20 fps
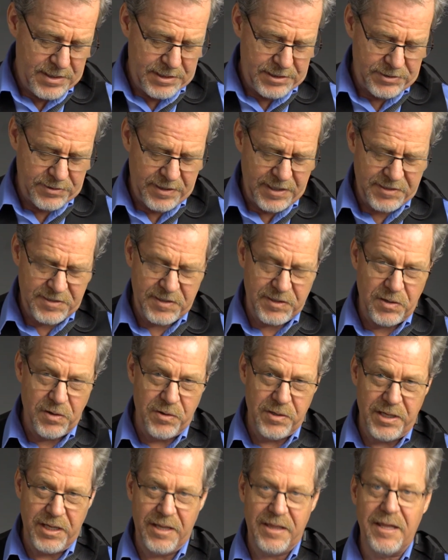So that's the
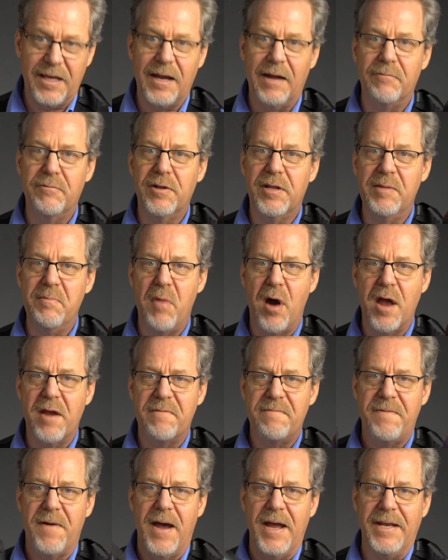only thing I've really
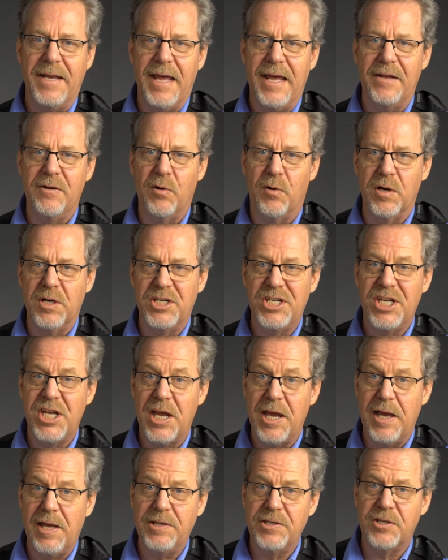modified and or
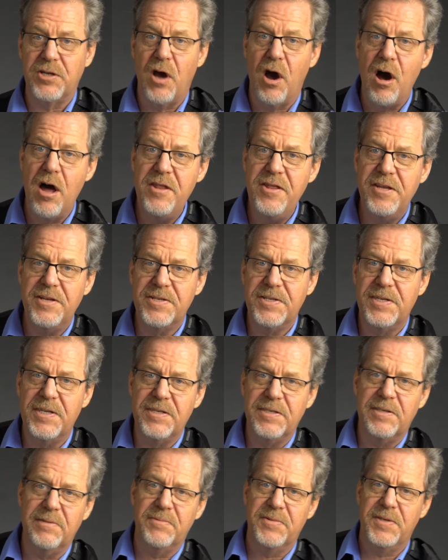changed on this
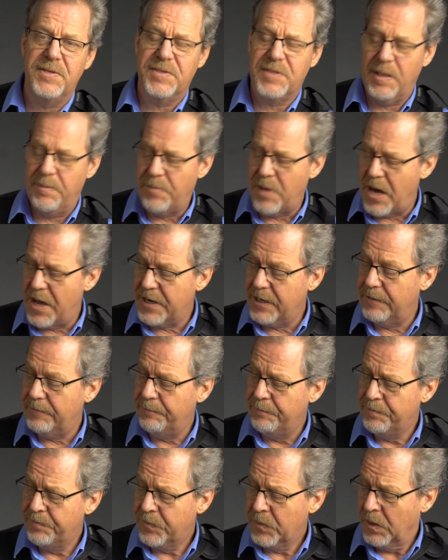system since I bought it.
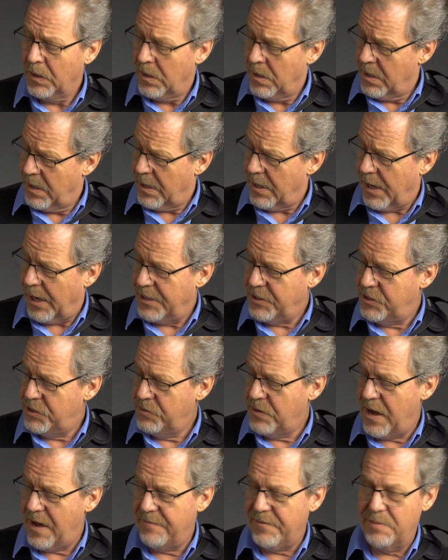I
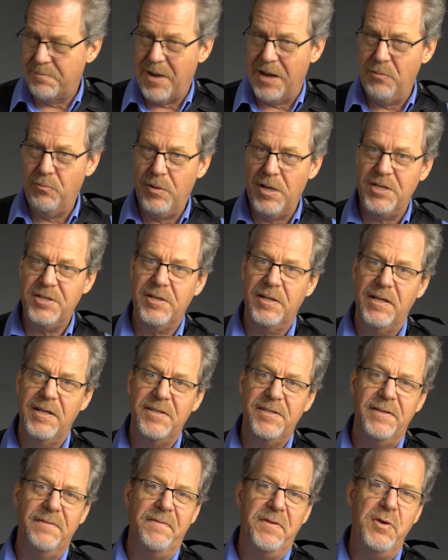do have on my wish
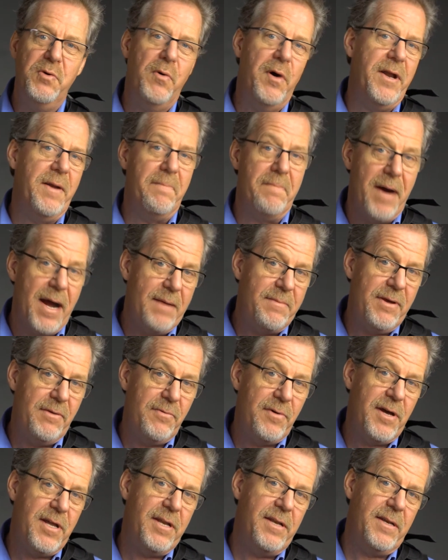list, if you want to buy me
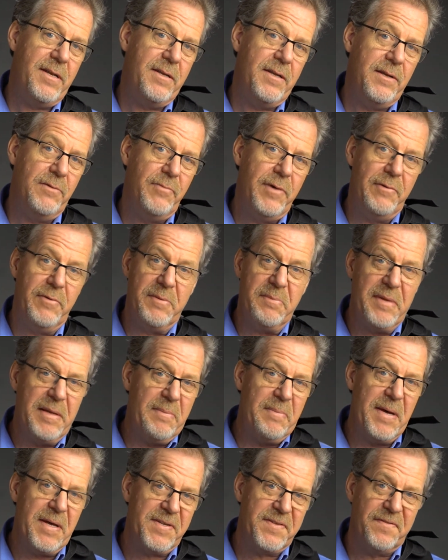one, we would be
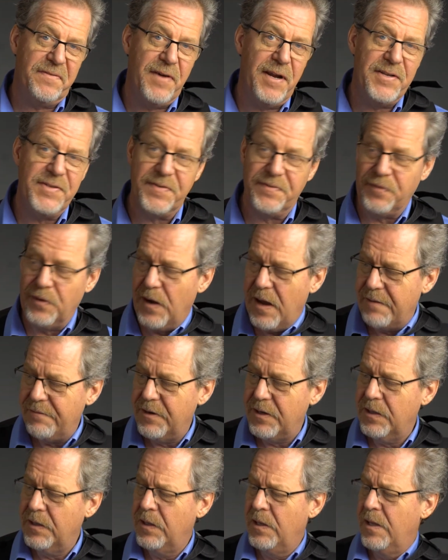best friends
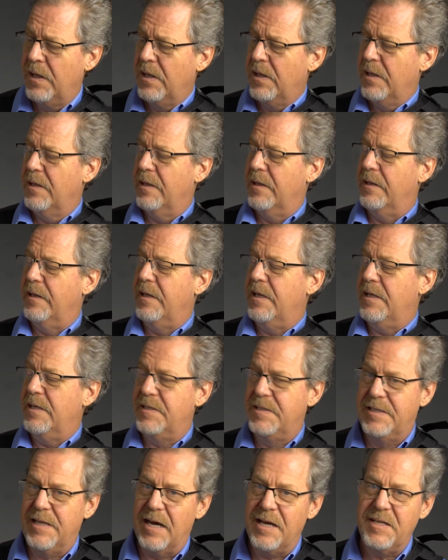forever, the
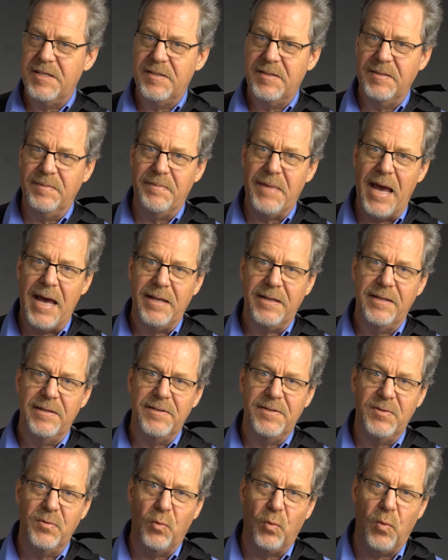Zeiss
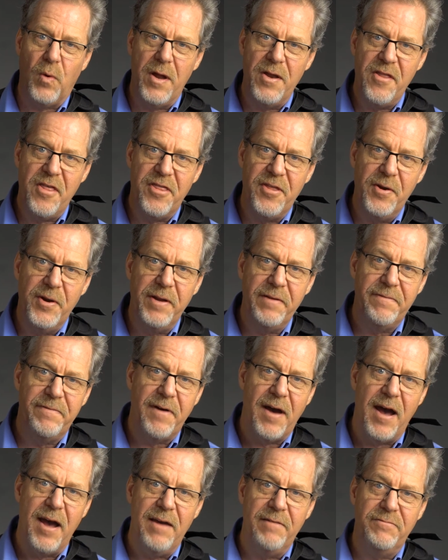Batis
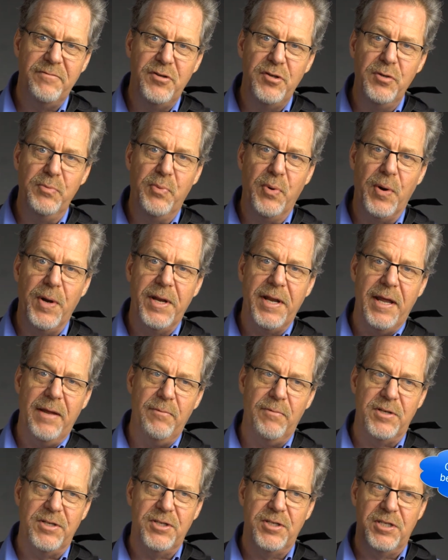135 2.8,
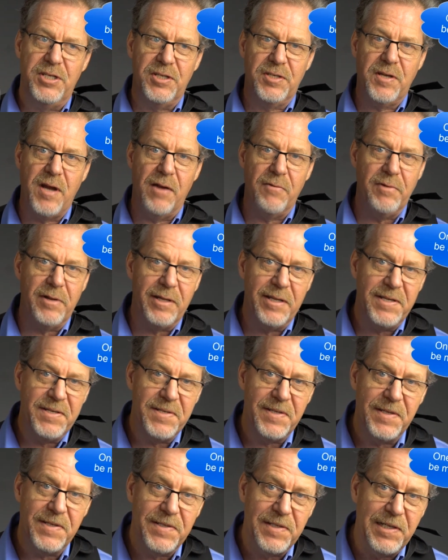which just got
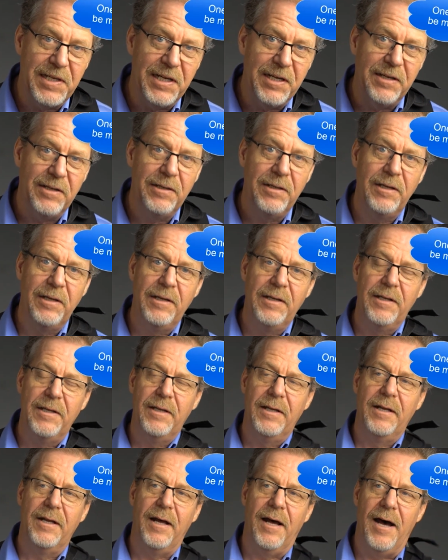released this year.
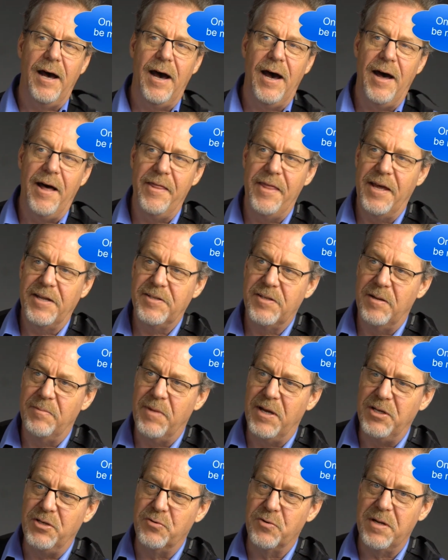That's on
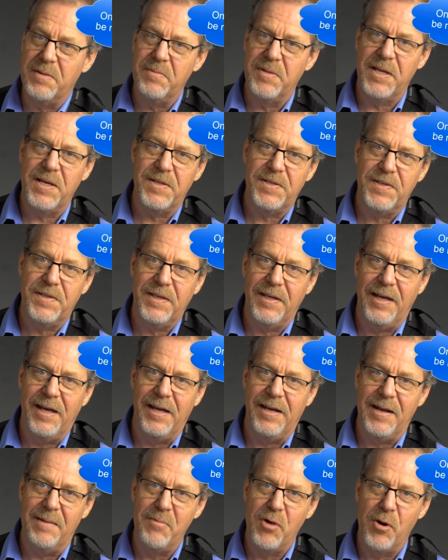my dream list,
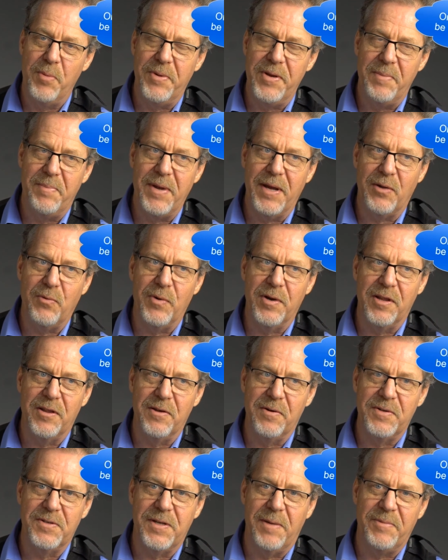and I'm hoping to pick one of
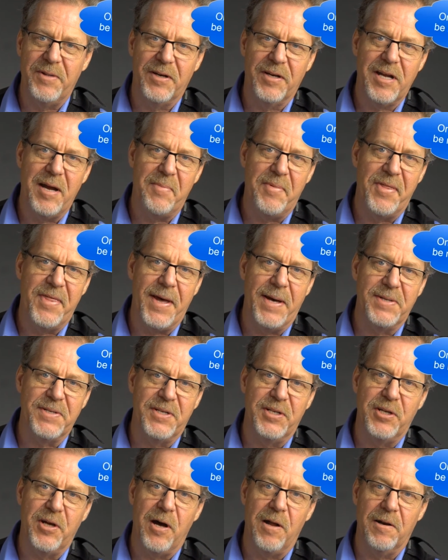those up. They're a couple
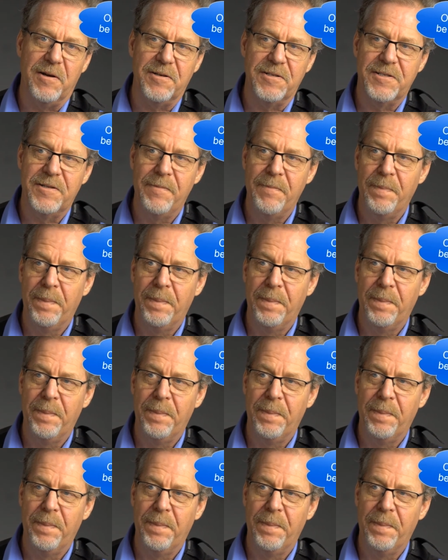$1,000s.